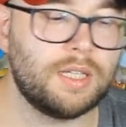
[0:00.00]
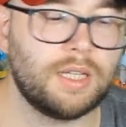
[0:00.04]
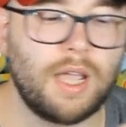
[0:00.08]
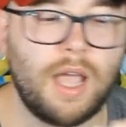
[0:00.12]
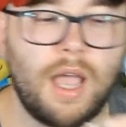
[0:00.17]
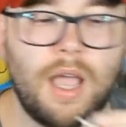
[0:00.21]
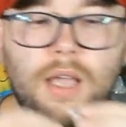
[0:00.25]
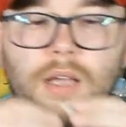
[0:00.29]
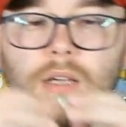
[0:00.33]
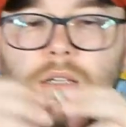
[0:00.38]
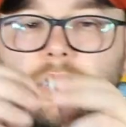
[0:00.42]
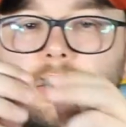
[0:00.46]

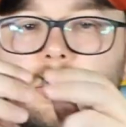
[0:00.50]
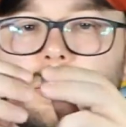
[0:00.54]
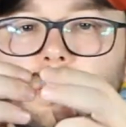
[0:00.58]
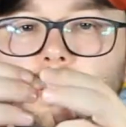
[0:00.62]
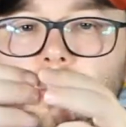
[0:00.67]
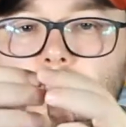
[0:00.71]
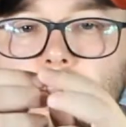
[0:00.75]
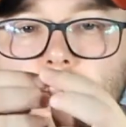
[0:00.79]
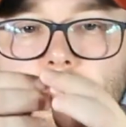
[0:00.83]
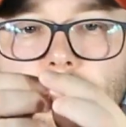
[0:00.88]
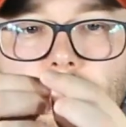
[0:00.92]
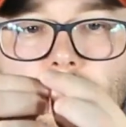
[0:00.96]
scale.
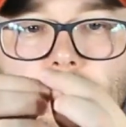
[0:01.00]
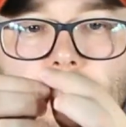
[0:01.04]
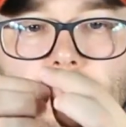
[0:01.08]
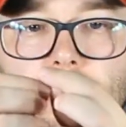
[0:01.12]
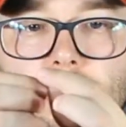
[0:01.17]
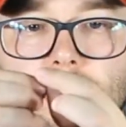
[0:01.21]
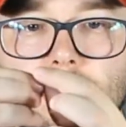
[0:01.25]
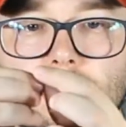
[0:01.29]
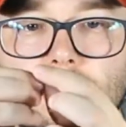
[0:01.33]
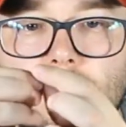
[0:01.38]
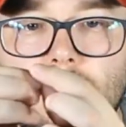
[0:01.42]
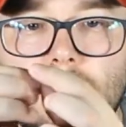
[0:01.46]

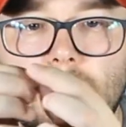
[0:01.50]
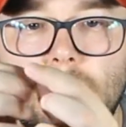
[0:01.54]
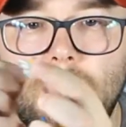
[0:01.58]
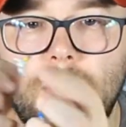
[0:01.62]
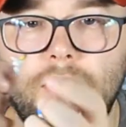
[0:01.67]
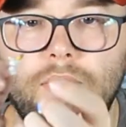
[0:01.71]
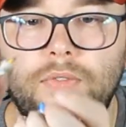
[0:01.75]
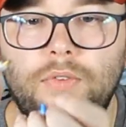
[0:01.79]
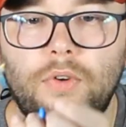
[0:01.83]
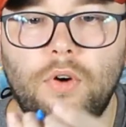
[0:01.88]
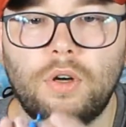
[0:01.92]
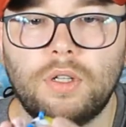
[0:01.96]

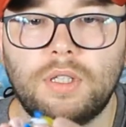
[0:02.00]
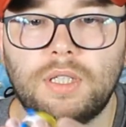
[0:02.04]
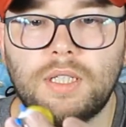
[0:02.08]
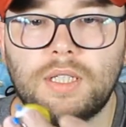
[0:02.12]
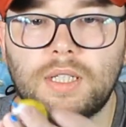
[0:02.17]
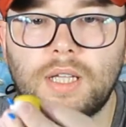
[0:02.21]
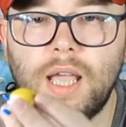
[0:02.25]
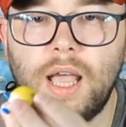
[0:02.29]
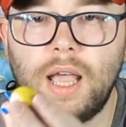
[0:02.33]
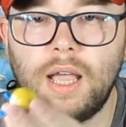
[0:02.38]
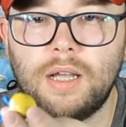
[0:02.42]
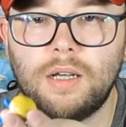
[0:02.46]
140
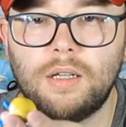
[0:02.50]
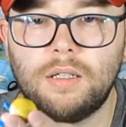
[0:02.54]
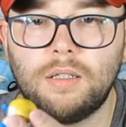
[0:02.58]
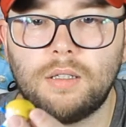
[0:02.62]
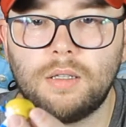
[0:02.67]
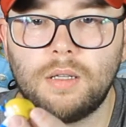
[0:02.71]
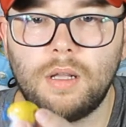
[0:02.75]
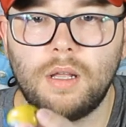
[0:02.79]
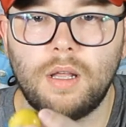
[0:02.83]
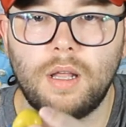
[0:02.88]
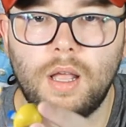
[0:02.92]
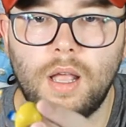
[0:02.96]
scale.
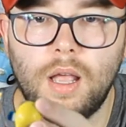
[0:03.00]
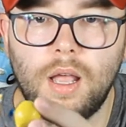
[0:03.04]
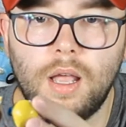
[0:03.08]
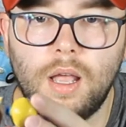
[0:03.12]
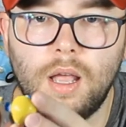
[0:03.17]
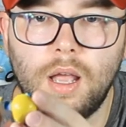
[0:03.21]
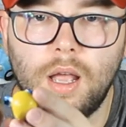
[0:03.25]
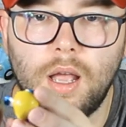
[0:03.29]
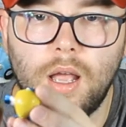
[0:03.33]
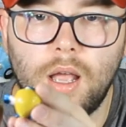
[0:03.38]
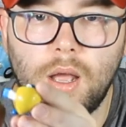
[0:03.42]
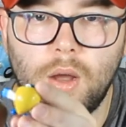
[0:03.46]

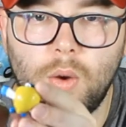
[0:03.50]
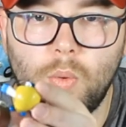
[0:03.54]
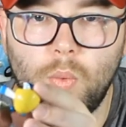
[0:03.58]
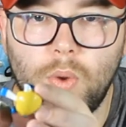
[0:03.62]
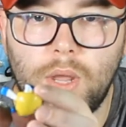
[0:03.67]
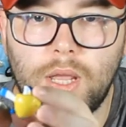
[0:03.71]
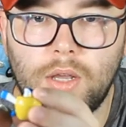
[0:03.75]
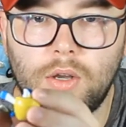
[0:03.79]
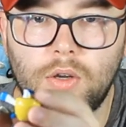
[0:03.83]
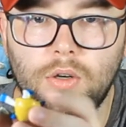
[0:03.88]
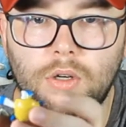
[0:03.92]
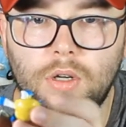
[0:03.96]

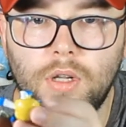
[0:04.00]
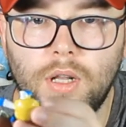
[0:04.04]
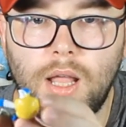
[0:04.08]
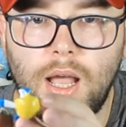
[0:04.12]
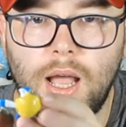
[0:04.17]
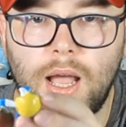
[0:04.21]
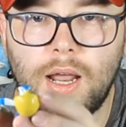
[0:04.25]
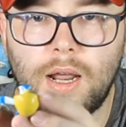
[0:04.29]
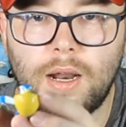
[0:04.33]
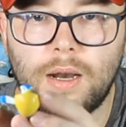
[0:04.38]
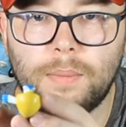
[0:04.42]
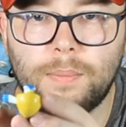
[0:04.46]
Wingull
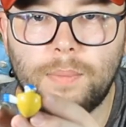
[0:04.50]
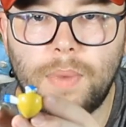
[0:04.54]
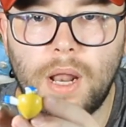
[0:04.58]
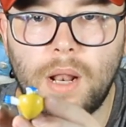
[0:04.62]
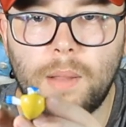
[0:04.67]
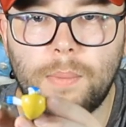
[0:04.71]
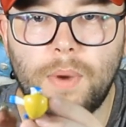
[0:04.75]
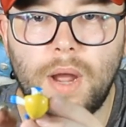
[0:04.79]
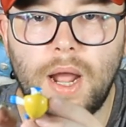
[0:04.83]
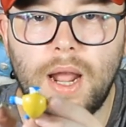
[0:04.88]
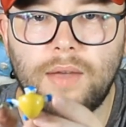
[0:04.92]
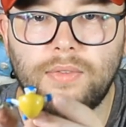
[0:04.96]
and
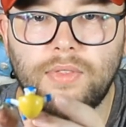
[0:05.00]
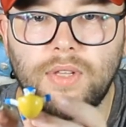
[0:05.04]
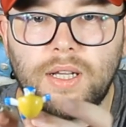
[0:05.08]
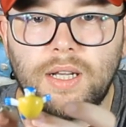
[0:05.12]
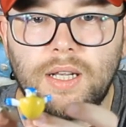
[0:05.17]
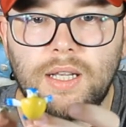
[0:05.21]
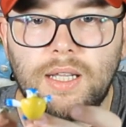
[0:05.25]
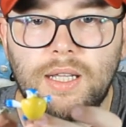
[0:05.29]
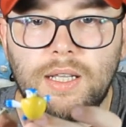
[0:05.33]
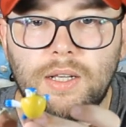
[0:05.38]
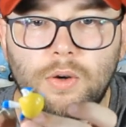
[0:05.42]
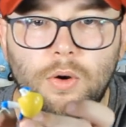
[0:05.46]
Pelipper. I have to
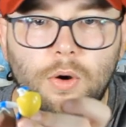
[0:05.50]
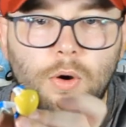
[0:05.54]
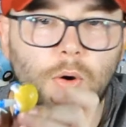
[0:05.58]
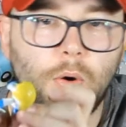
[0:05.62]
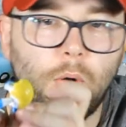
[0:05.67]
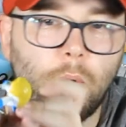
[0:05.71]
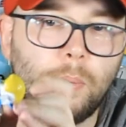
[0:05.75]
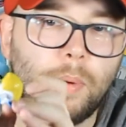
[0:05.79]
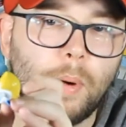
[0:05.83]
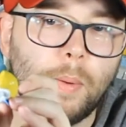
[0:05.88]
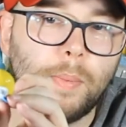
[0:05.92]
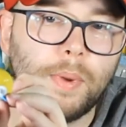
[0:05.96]
clean it
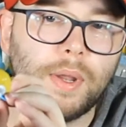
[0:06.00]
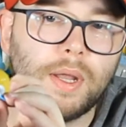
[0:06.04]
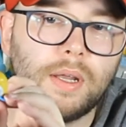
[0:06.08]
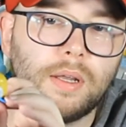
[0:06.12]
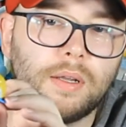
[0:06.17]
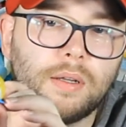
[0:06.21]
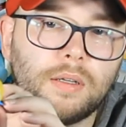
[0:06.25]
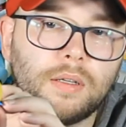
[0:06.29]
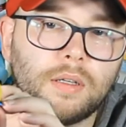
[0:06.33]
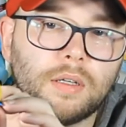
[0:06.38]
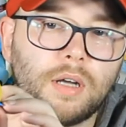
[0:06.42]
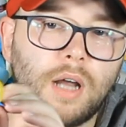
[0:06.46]
up a
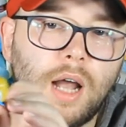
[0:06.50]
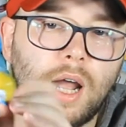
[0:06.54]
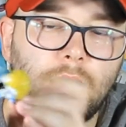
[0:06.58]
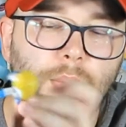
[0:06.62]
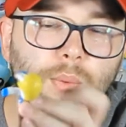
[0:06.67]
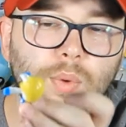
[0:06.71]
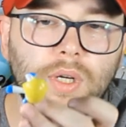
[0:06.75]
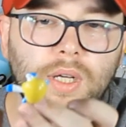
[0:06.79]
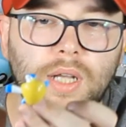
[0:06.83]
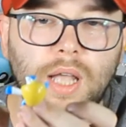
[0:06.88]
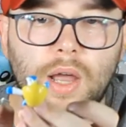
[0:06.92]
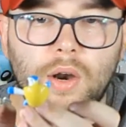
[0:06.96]
bit. I
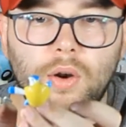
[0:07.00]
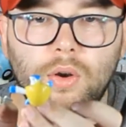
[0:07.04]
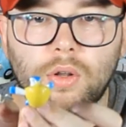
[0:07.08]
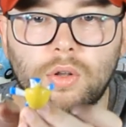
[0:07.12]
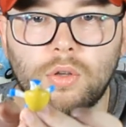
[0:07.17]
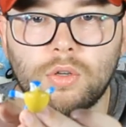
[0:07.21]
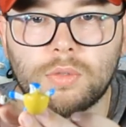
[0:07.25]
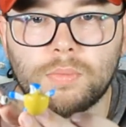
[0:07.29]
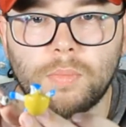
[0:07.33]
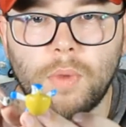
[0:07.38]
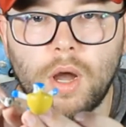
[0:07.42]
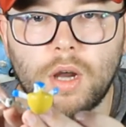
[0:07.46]
will get all
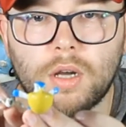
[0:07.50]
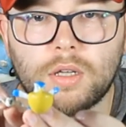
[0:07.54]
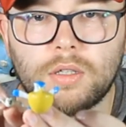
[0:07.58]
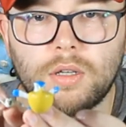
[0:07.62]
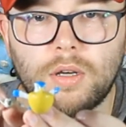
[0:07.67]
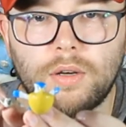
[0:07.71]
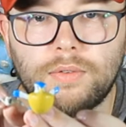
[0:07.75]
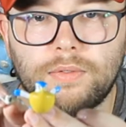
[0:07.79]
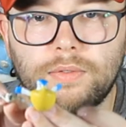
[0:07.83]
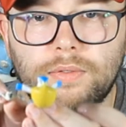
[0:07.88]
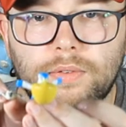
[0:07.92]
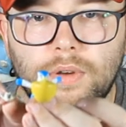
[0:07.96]
those marks
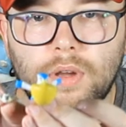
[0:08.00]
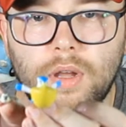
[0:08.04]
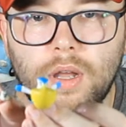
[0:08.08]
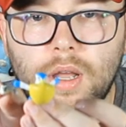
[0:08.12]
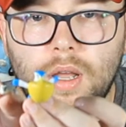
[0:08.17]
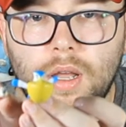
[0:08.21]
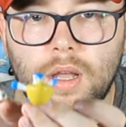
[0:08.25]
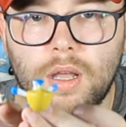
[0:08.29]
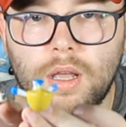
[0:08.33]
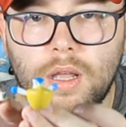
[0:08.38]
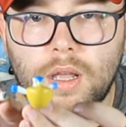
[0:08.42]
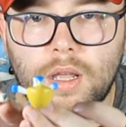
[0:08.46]
off.
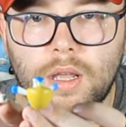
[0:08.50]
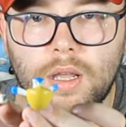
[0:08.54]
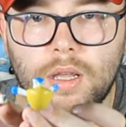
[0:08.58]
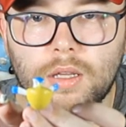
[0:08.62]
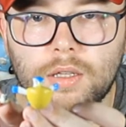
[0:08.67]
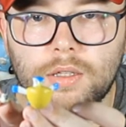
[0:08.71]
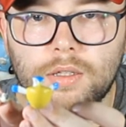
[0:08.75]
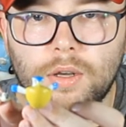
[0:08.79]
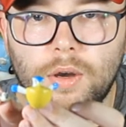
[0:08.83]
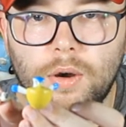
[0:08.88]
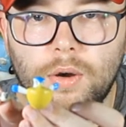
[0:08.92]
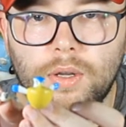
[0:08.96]

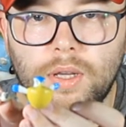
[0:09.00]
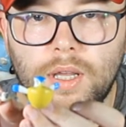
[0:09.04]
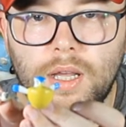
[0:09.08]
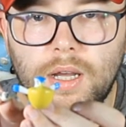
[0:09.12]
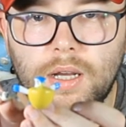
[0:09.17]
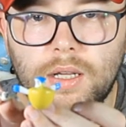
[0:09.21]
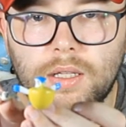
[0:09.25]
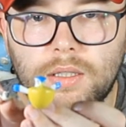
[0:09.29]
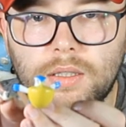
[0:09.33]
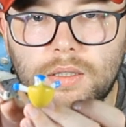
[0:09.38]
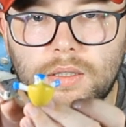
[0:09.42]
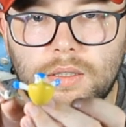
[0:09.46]
So
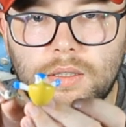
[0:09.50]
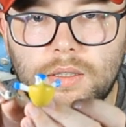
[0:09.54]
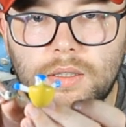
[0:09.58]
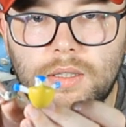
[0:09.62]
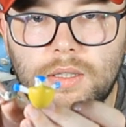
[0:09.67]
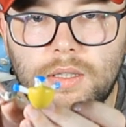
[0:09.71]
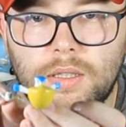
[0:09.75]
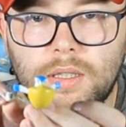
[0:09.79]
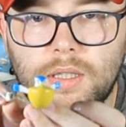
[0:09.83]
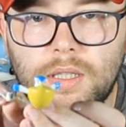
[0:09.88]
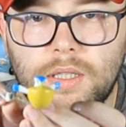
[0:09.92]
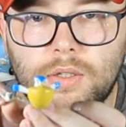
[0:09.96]
yeah,
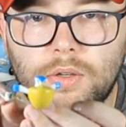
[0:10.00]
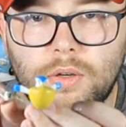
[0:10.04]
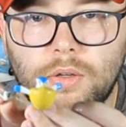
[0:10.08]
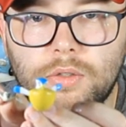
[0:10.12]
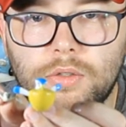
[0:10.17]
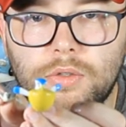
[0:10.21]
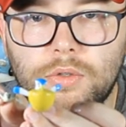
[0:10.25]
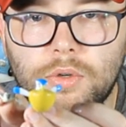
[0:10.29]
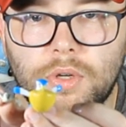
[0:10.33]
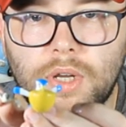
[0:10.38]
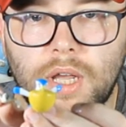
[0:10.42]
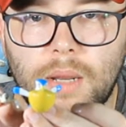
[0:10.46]
it's
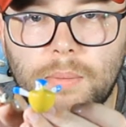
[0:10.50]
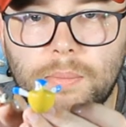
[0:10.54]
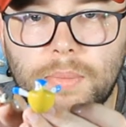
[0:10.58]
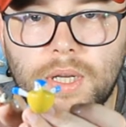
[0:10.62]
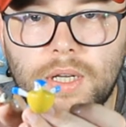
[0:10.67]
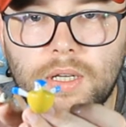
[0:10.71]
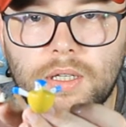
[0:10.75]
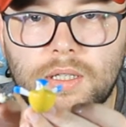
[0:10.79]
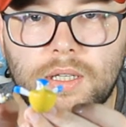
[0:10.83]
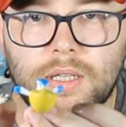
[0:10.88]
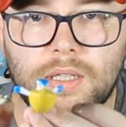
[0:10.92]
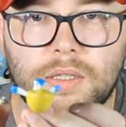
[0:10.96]
called Zukan
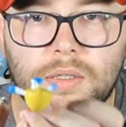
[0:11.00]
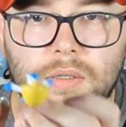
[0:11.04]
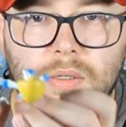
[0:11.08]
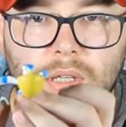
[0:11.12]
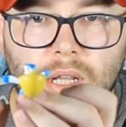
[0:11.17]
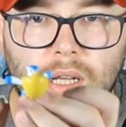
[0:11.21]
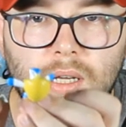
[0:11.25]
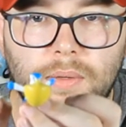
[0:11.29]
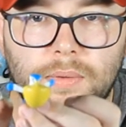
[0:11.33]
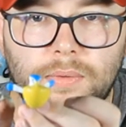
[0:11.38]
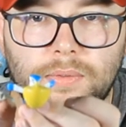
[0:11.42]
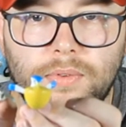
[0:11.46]
because it's
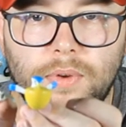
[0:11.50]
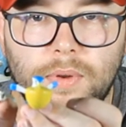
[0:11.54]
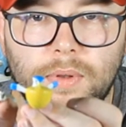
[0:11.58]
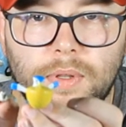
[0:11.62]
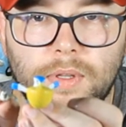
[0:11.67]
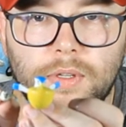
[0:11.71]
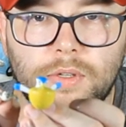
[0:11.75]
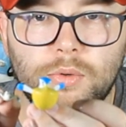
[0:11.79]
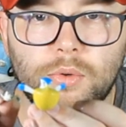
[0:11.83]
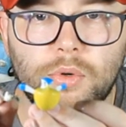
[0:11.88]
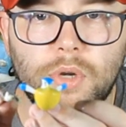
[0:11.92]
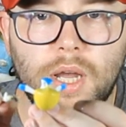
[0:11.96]
like
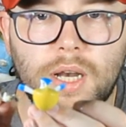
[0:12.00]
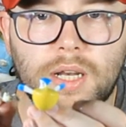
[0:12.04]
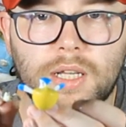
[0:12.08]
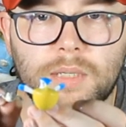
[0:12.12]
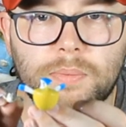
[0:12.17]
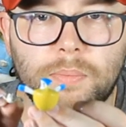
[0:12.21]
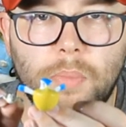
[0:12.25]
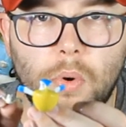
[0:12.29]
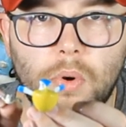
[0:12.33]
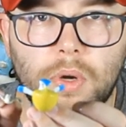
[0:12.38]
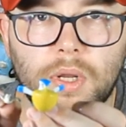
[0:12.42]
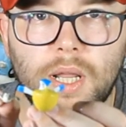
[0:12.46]
from Zukan
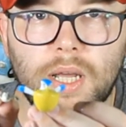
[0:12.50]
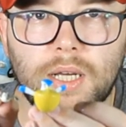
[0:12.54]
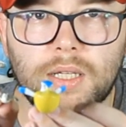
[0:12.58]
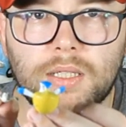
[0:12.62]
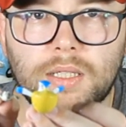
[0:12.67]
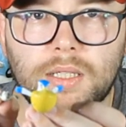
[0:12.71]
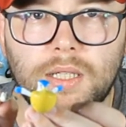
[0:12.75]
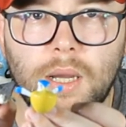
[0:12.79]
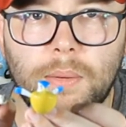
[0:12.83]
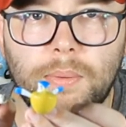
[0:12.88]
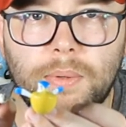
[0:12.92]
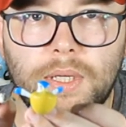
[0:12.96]
is Pokédex
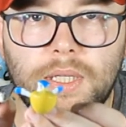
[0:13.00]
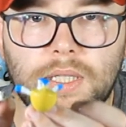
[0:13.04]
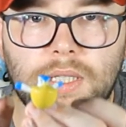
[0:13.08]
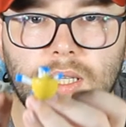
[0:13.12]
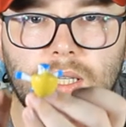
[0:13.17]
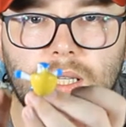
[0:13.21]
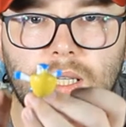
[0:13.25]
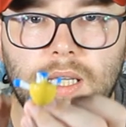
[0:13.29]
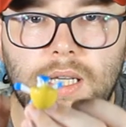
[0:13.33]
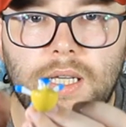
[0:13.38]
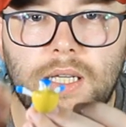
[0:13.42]
in Japanese, and